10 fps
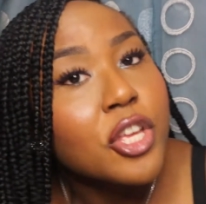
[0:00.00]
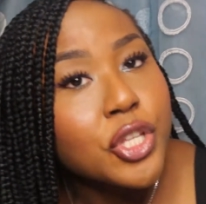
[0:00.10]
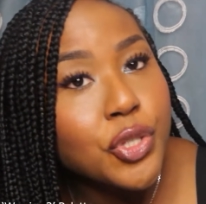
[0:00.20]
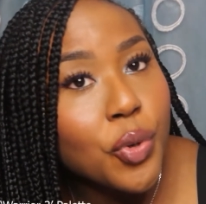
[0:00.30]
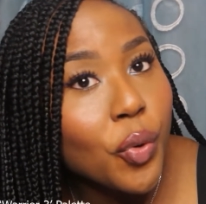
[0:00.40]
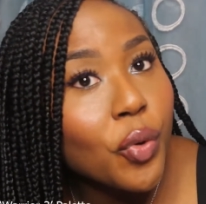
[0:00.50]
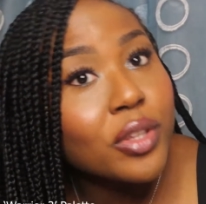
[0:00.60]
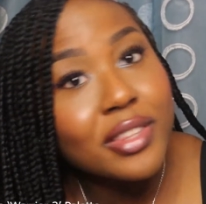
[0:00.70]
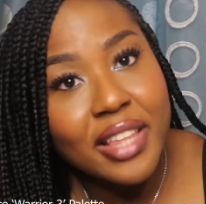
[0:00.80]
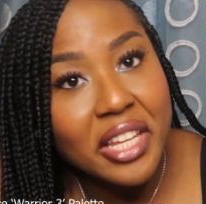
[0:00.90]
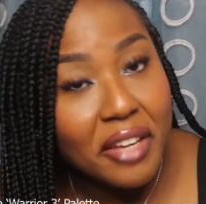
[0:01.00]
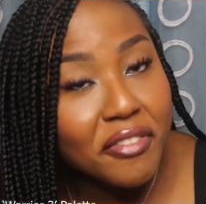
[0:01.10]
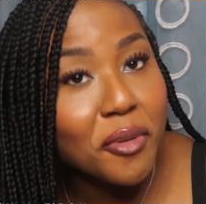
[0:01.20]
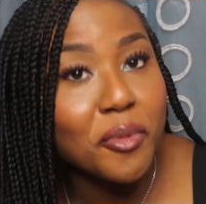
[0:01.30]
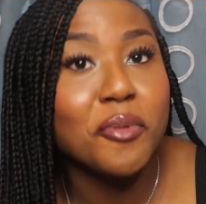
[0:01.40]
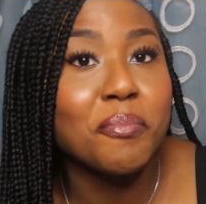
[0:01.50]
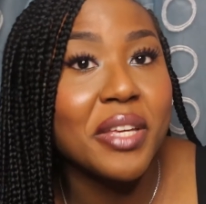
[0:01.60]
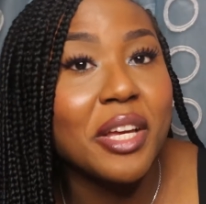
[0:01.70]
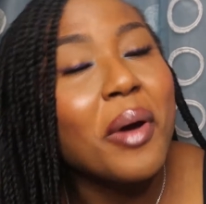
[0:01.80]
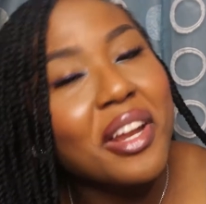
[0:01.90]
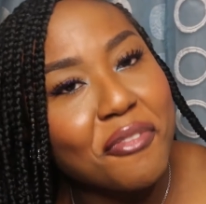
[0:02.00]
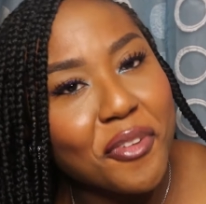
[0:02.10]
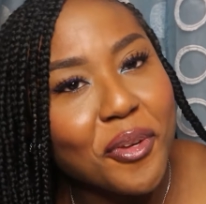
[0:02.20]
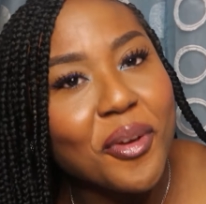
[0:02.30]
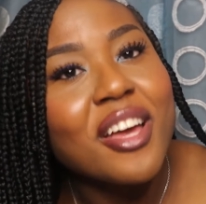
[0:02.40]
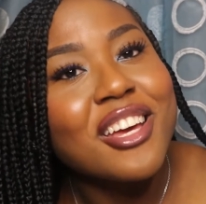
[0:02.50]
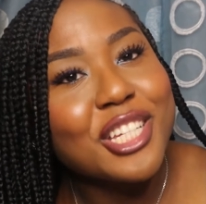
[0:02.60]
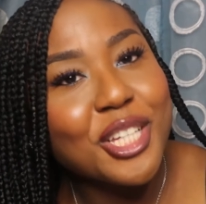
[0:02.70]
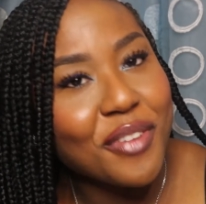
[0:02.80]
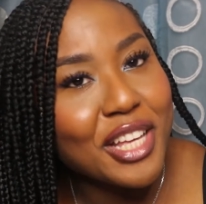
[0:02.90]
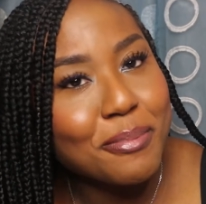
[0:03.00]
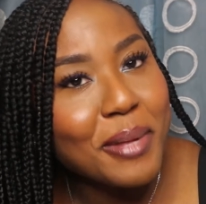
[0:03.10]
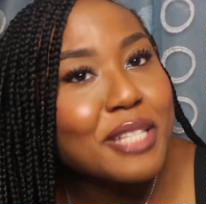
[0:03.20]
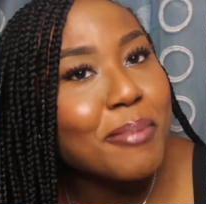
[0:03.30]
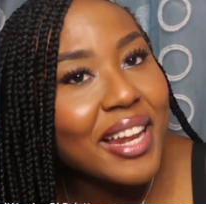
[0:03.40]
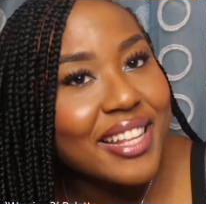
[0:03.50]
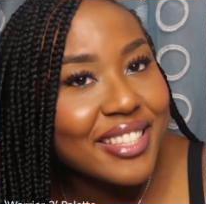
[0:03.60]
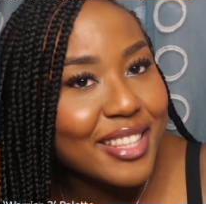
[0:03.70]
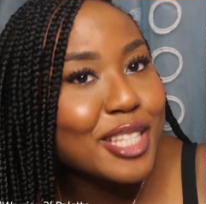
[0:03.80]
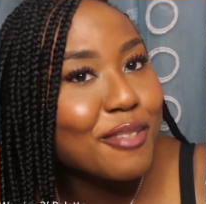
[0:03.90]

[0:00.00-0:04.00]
So there definitely will be quite a few Juvia's Place palettes in this